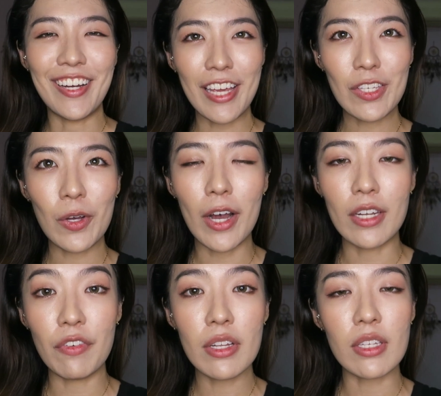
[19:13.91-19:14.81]
Okay, so
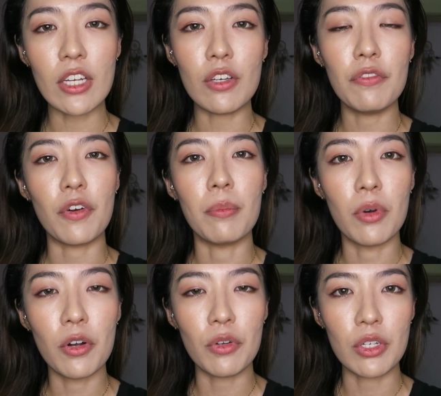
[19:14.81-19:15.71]
definitely stay tuned for
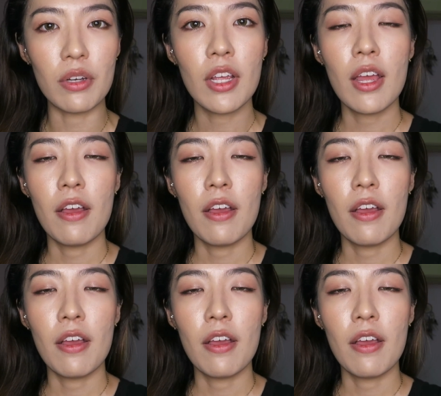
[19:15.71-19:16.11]
more cushion